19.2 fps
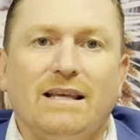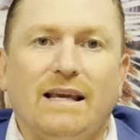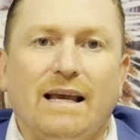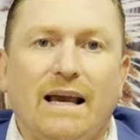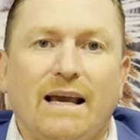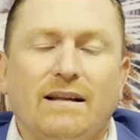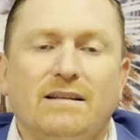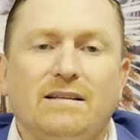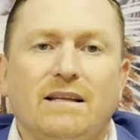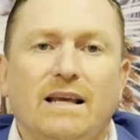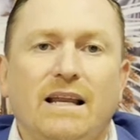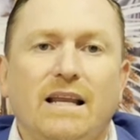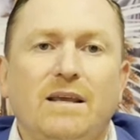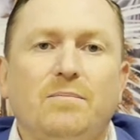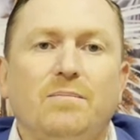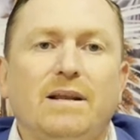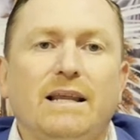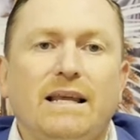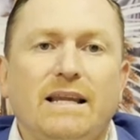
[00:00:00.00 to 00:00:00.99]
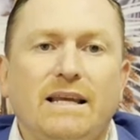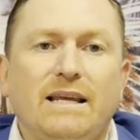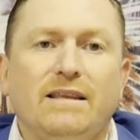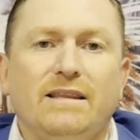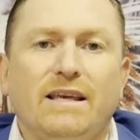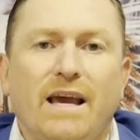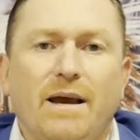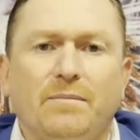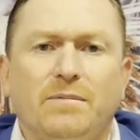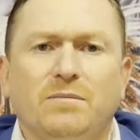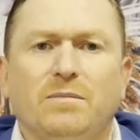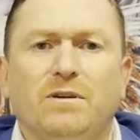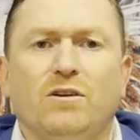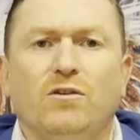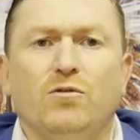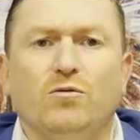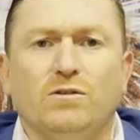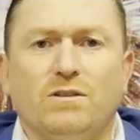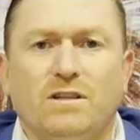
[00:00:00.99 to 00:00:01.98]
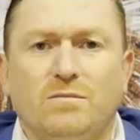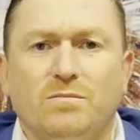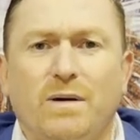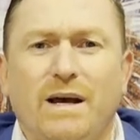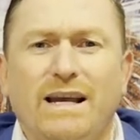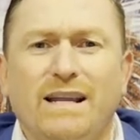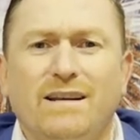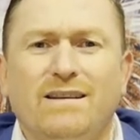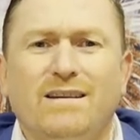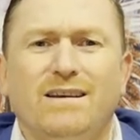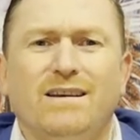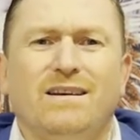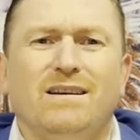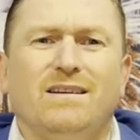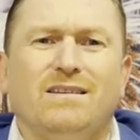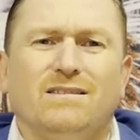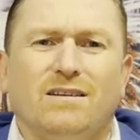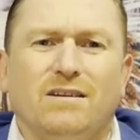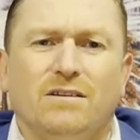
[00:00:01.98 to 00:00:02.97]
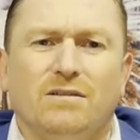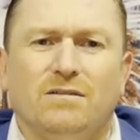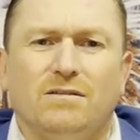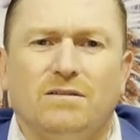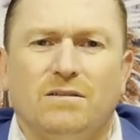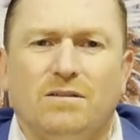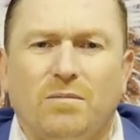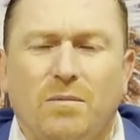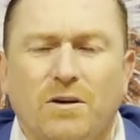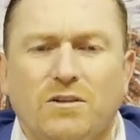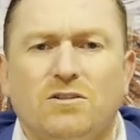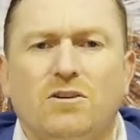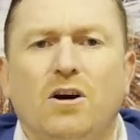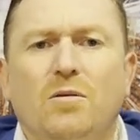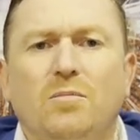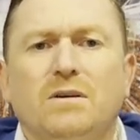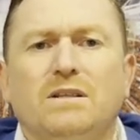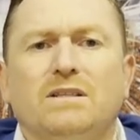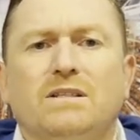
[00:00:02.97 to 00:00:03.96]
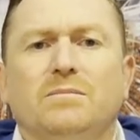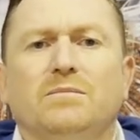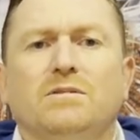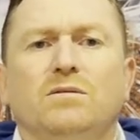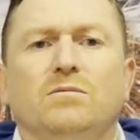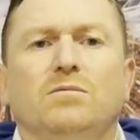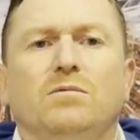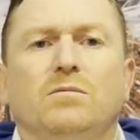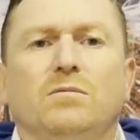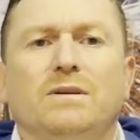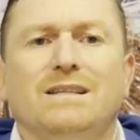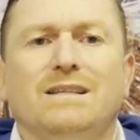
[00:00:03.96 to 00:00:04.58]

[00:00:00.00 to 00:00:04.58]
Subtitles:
and any bleeding in the abdomen causes pain. So the most common symptom will be